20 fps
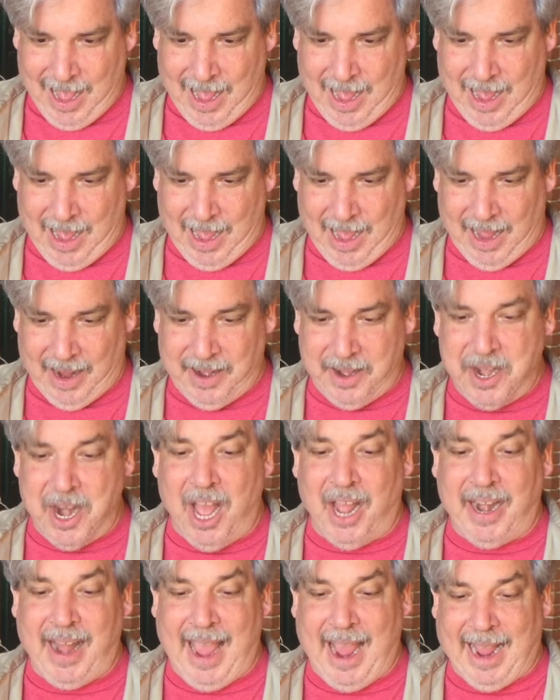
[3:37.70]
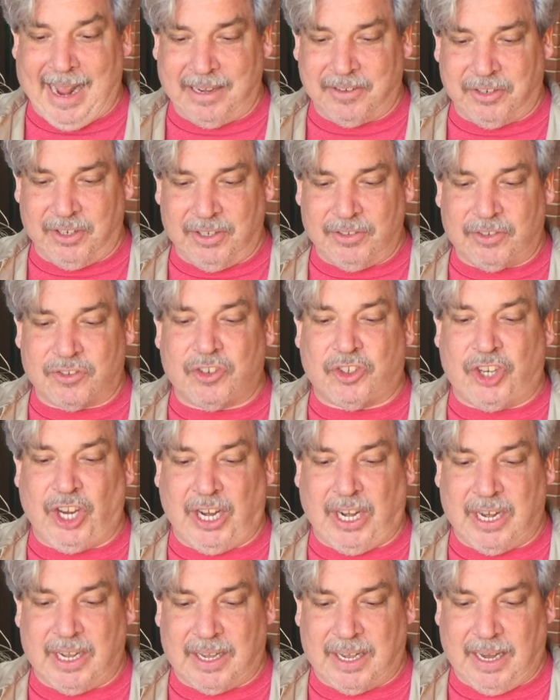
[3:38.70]
uh, nuthatches,
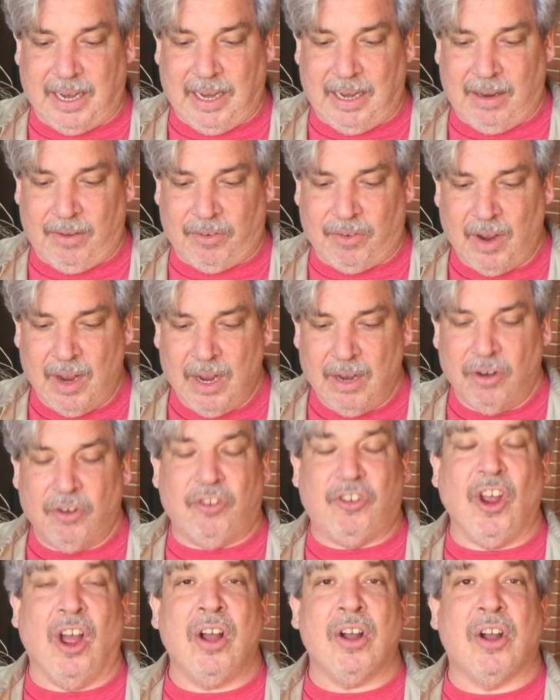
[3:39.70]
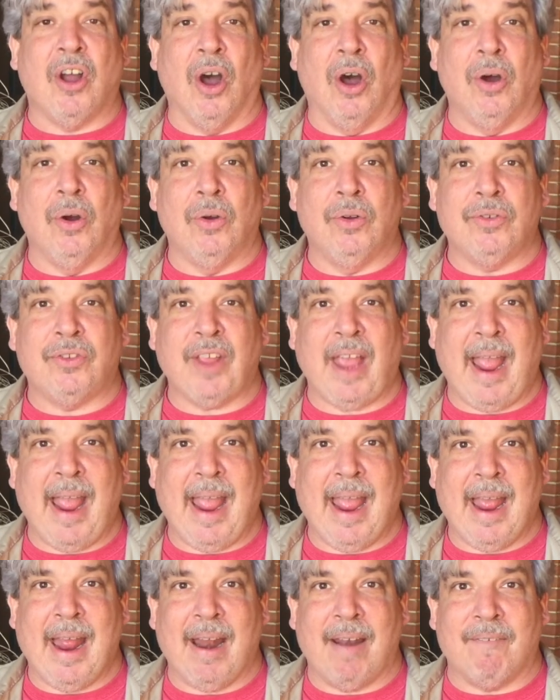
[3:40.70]
chickadees, juncos,
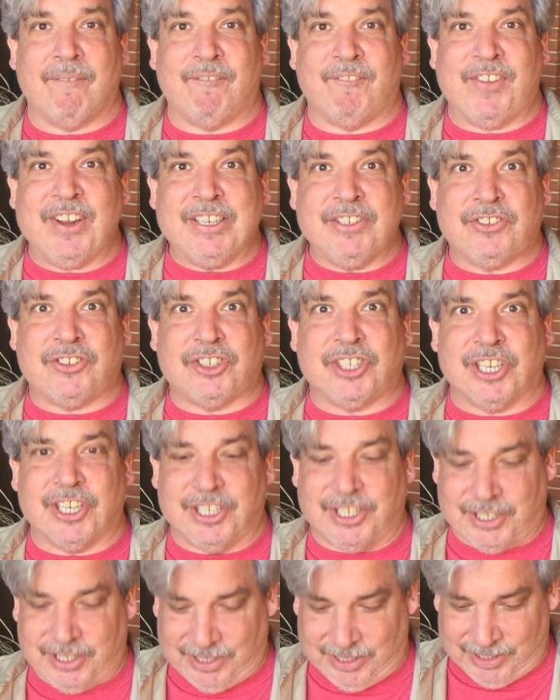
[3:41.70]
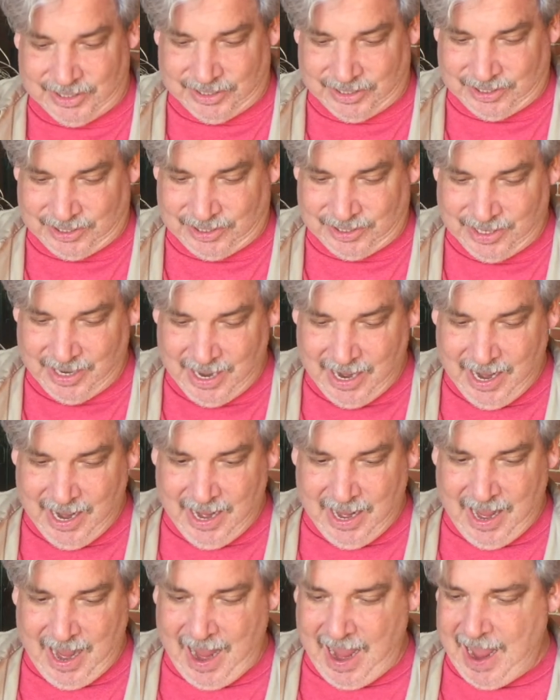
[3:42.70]
and finches.
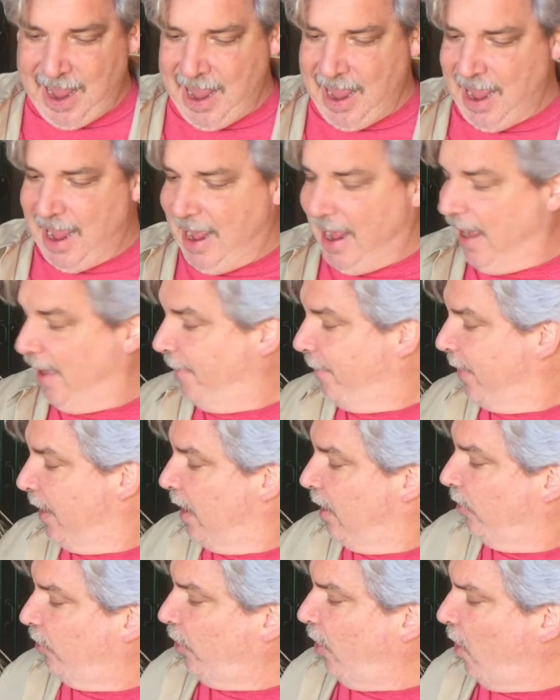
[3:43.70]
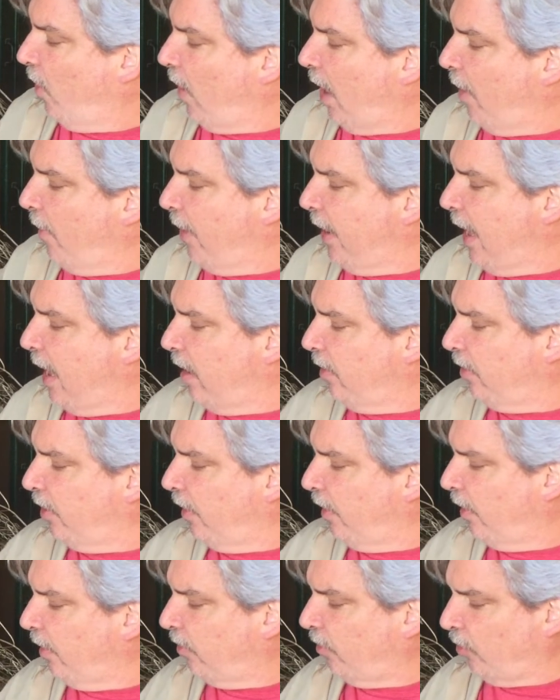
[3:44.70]
Yeah. So I went out
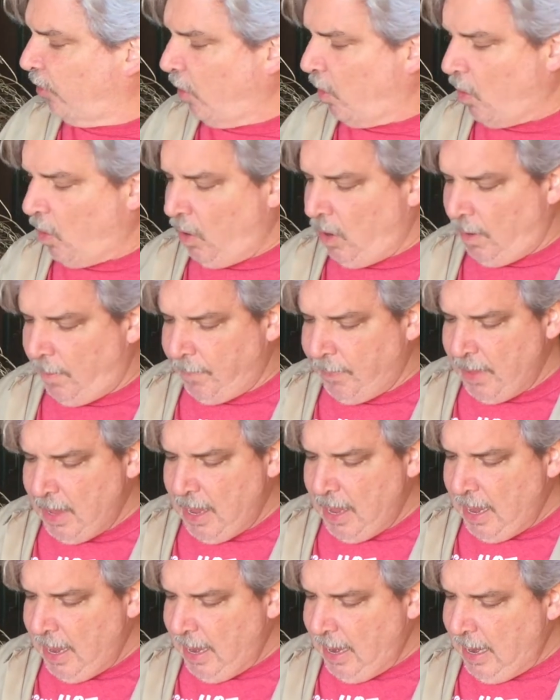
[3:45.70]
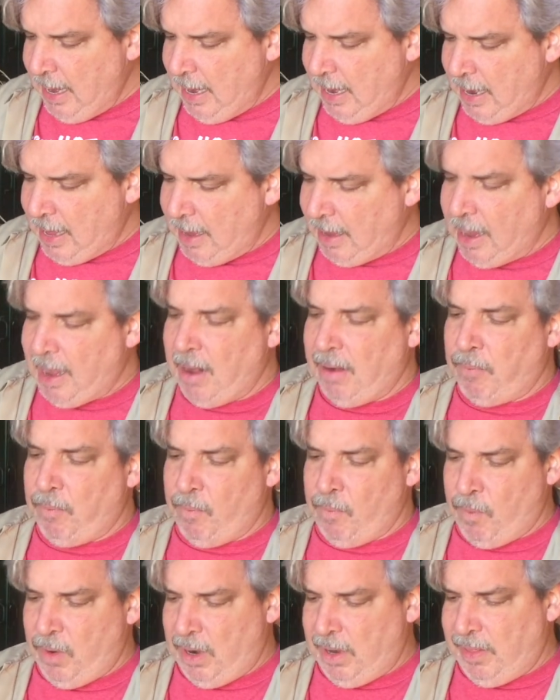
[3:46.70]
to the store and I
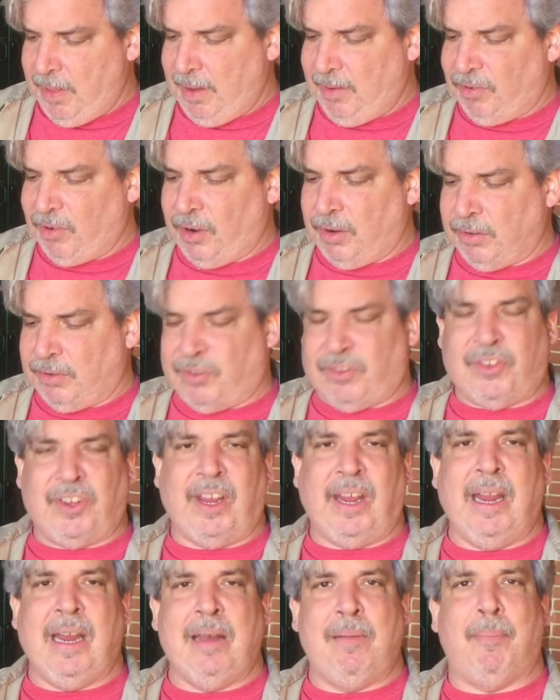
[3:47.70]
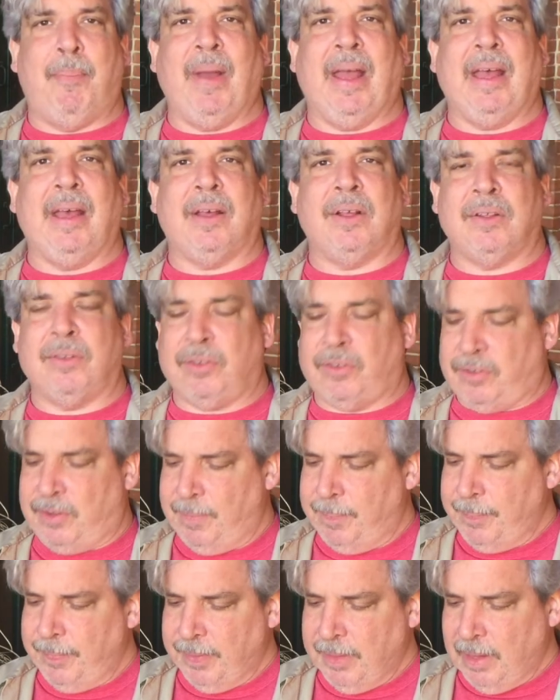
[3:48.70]
got one of these little seed bells.
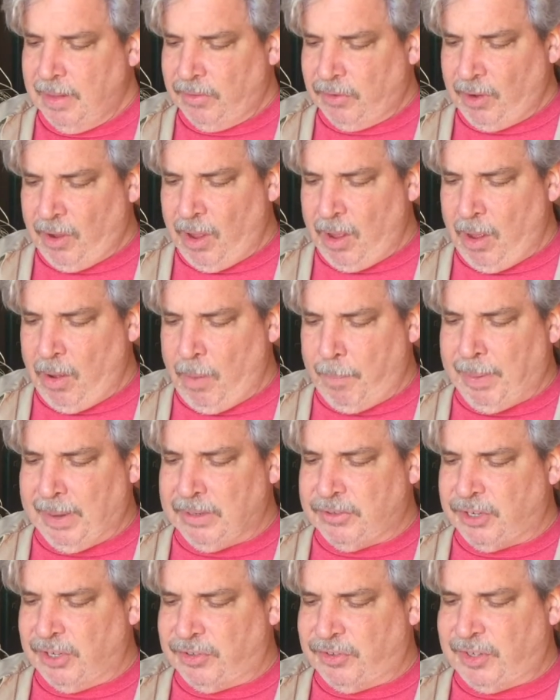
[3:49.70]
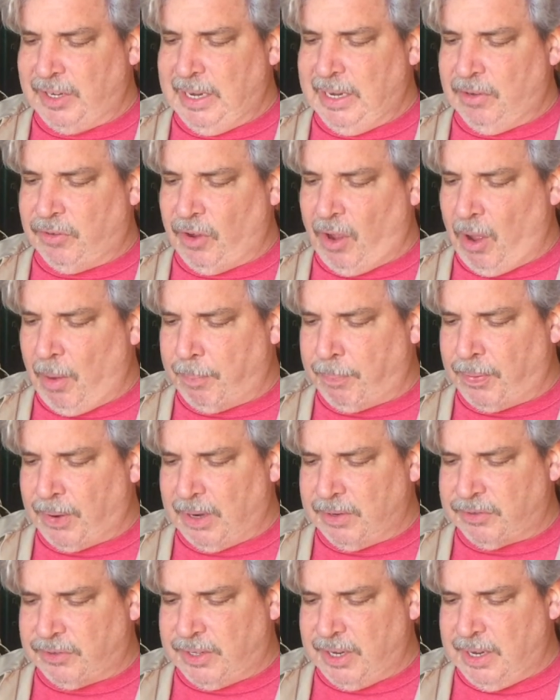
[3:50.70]
It's a bunch of seeds all
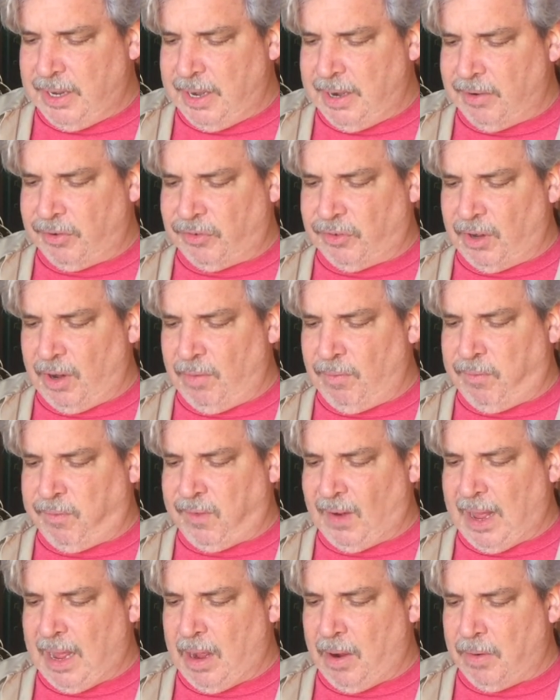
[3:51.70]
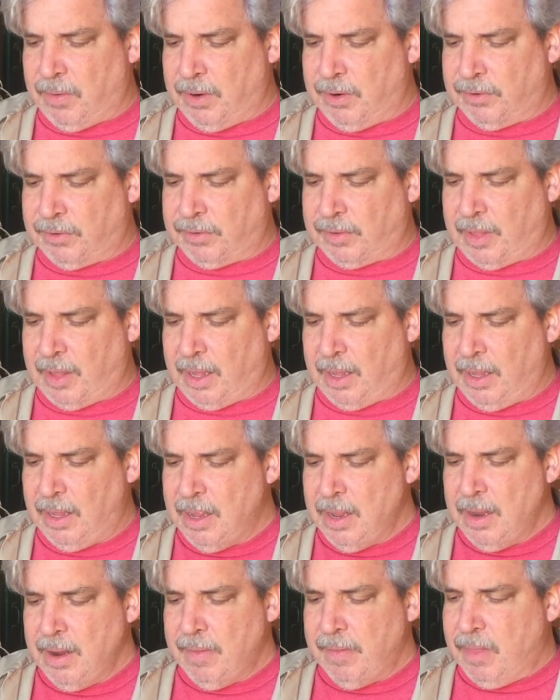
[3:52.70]
pressed in there, sunflowers, the
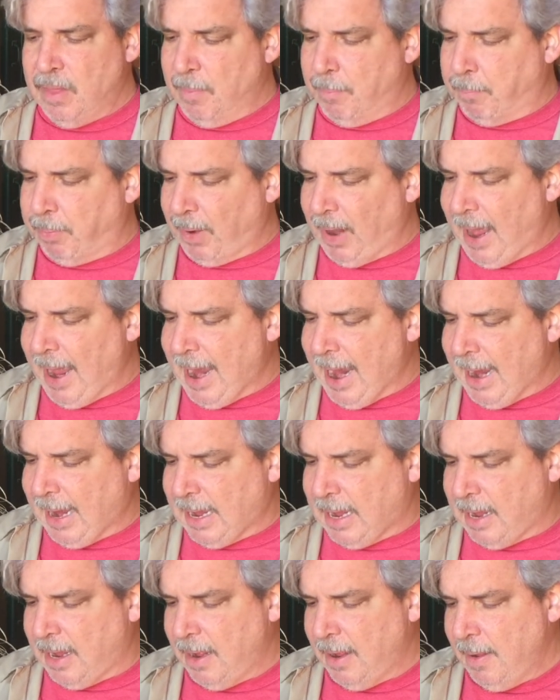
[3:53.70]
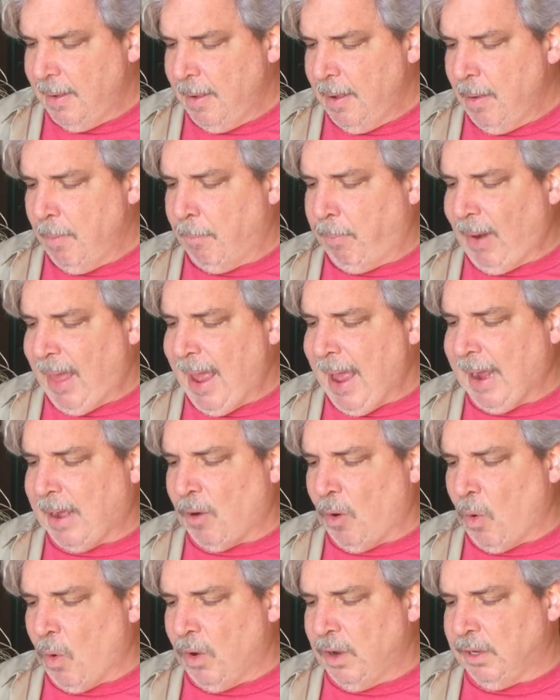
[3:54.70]
the black
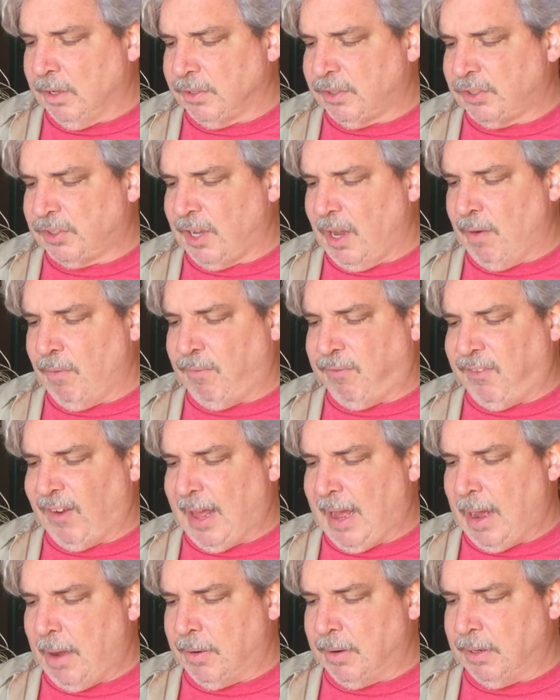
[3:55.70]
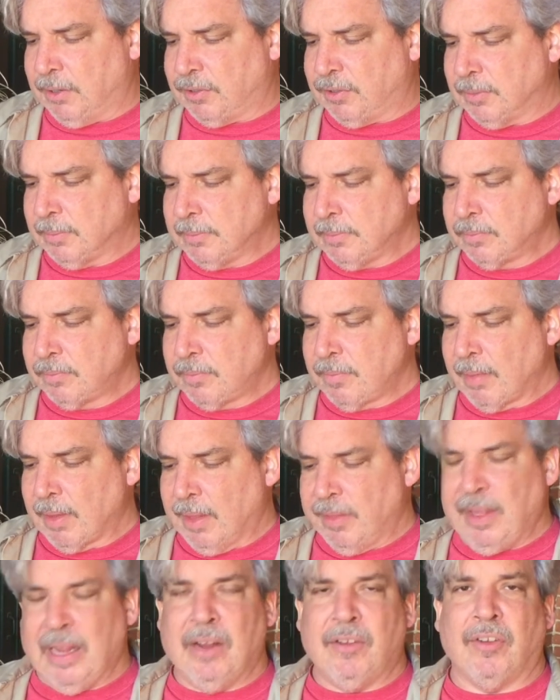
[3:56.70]
black oil sunflowers
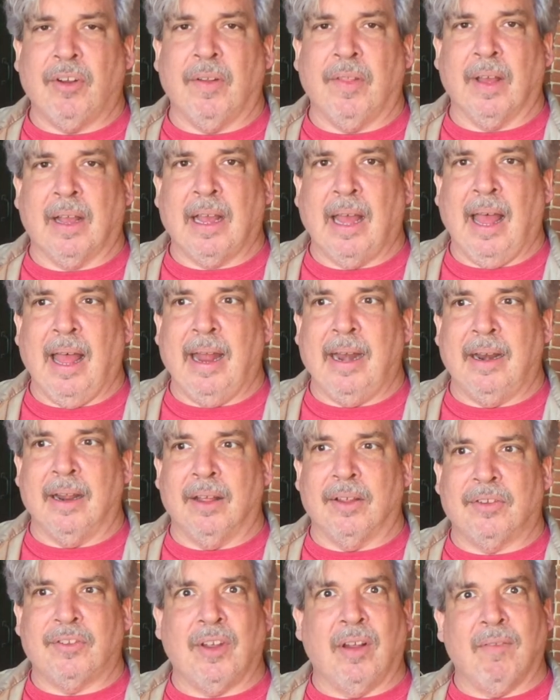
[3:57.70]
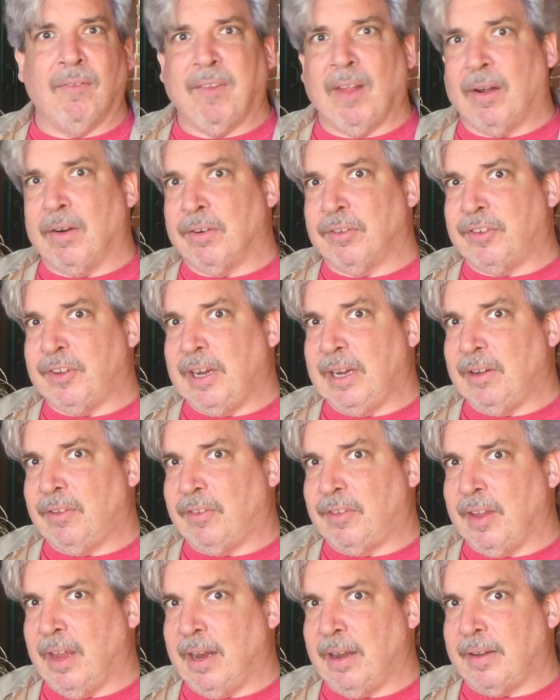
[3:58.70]
these are the kind of sunflower
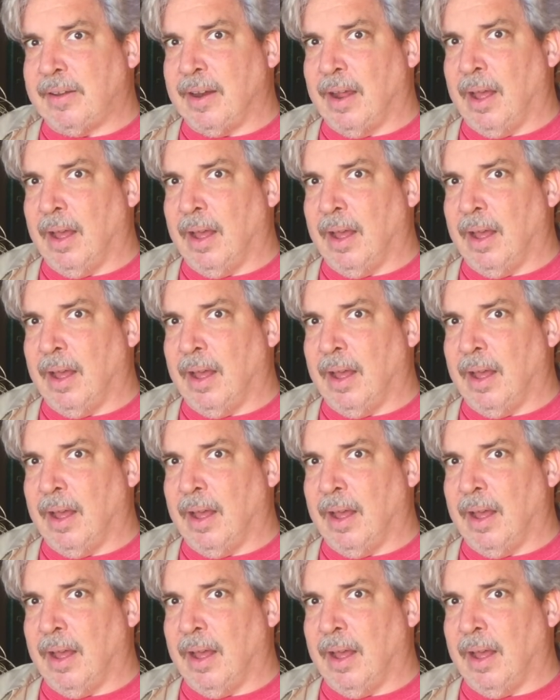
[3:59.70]
seeds that